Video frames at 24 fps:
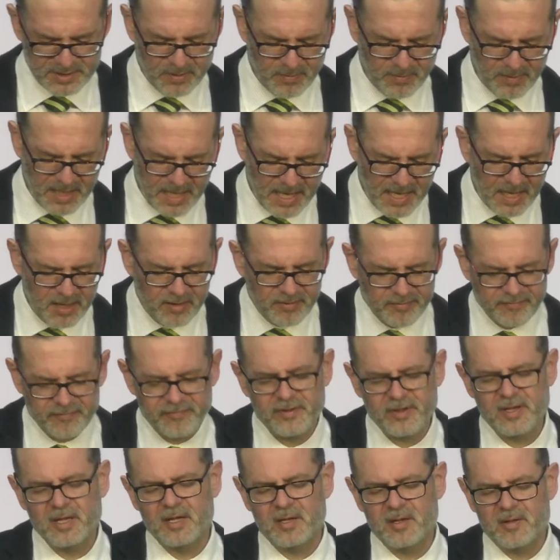that we had of
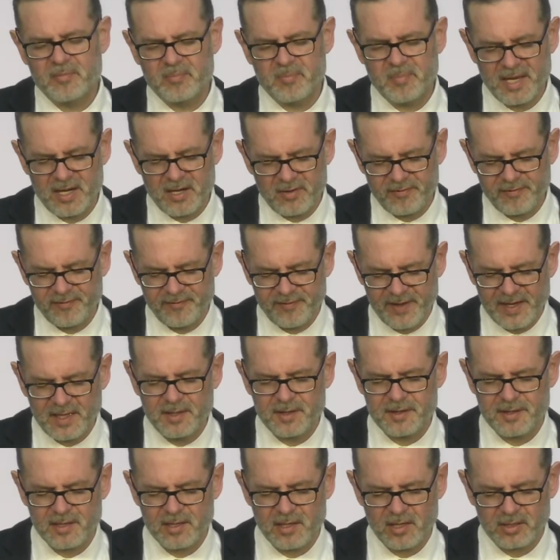men of
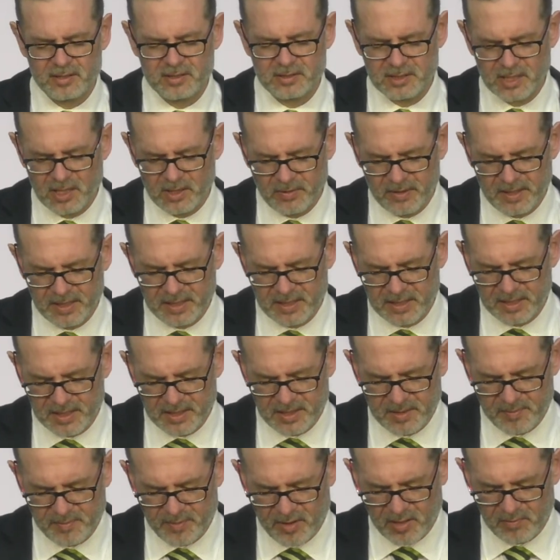faith like Noah in
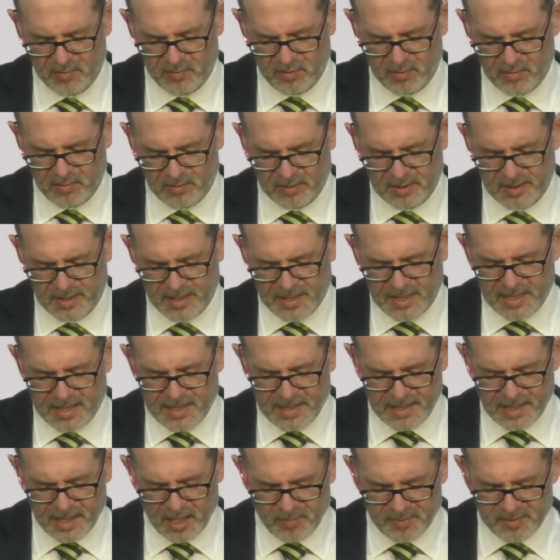the Bible, Lord,
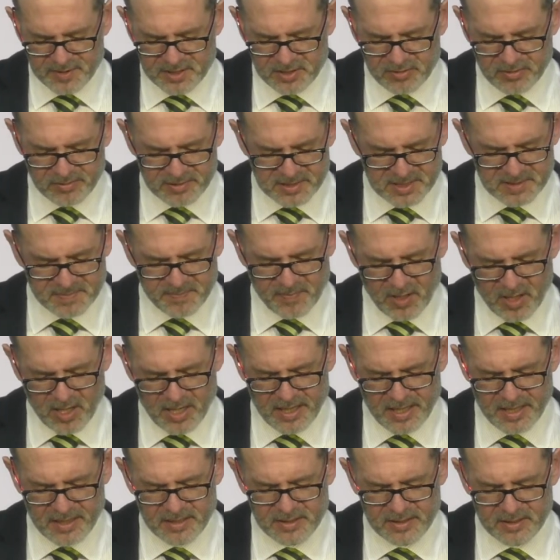and help us to
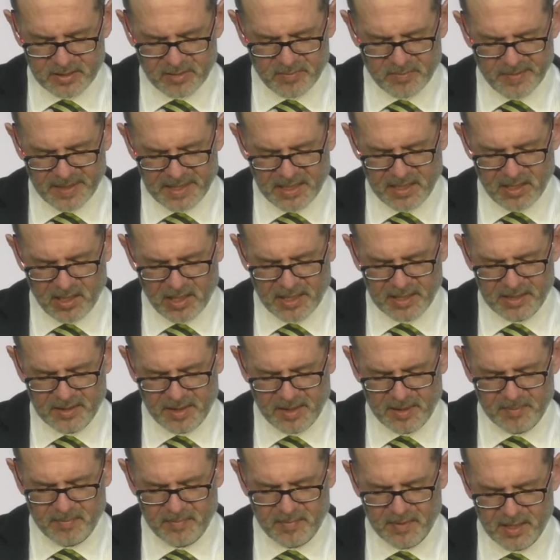aspire to be like
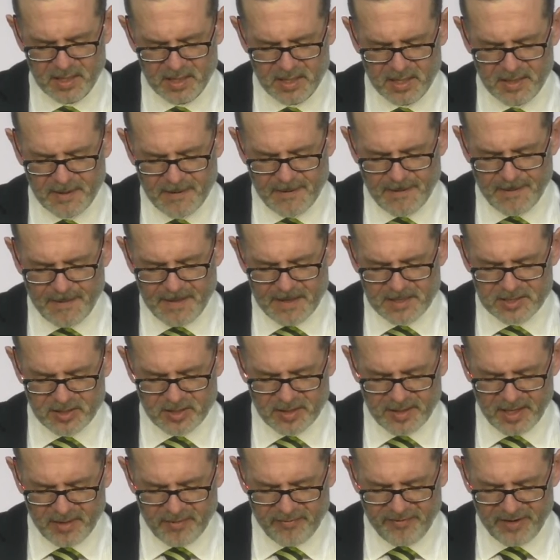them so
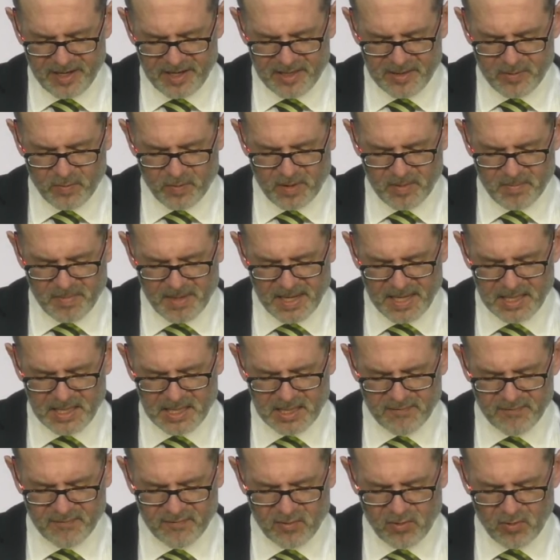that, Father, we may
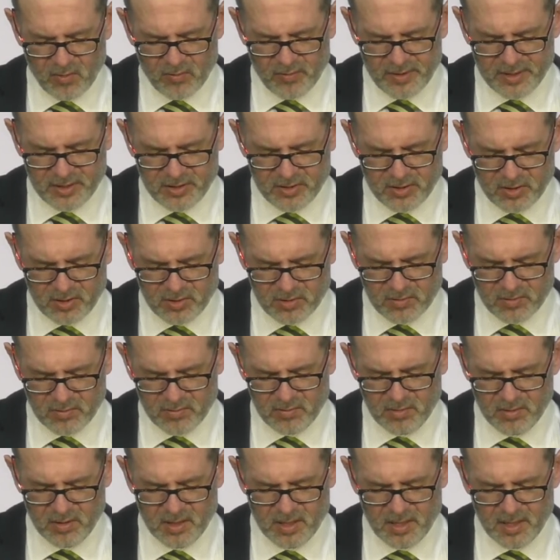give glory to you
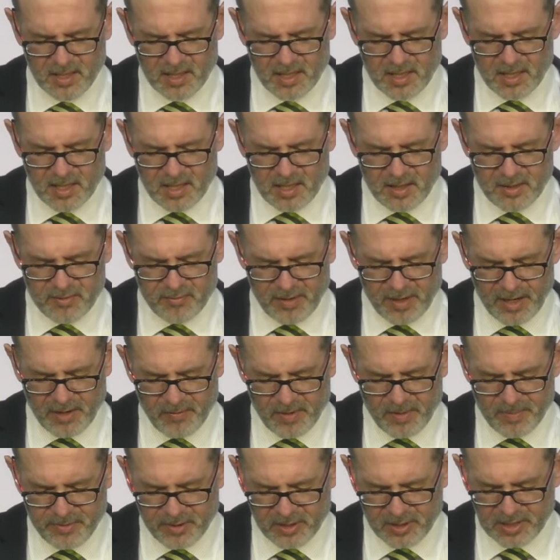through our
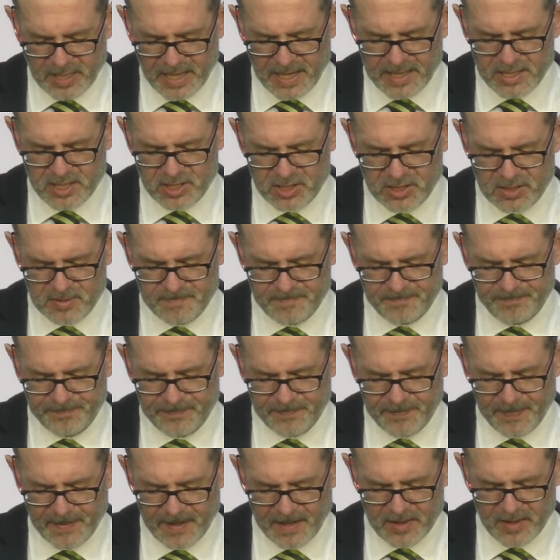reputation
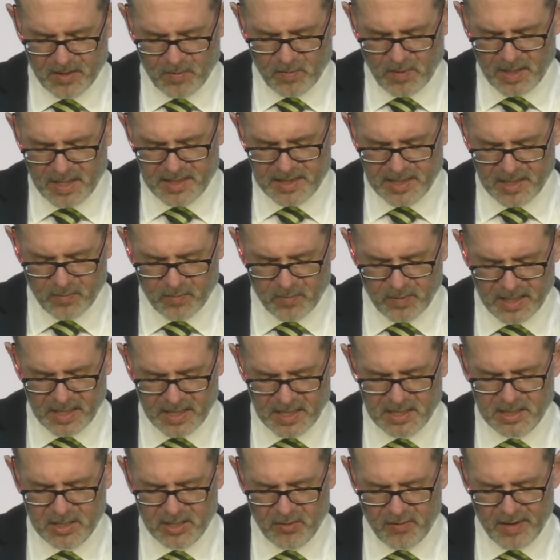and the way that we
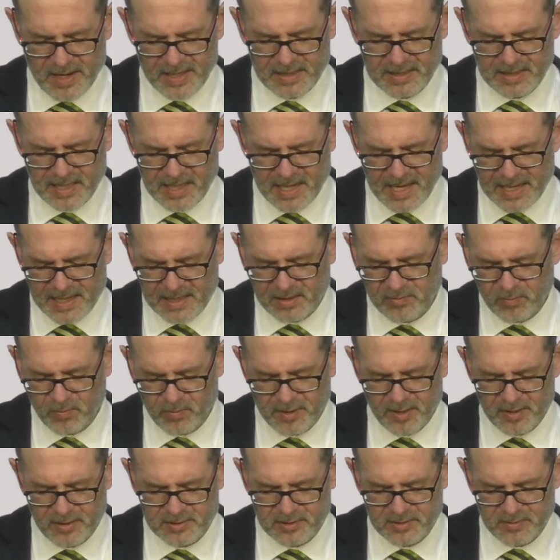interact and act
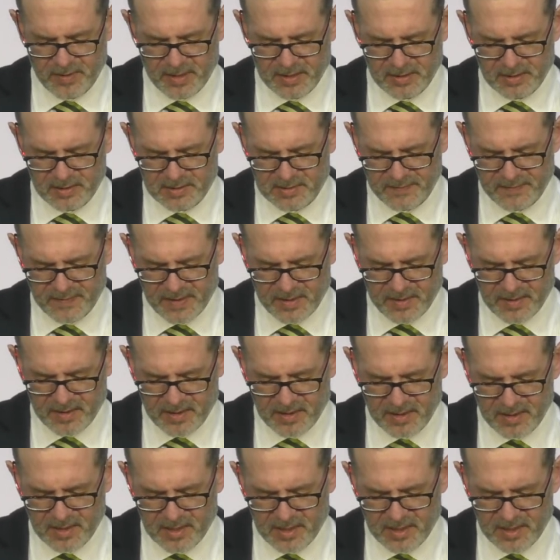with those around us, Father.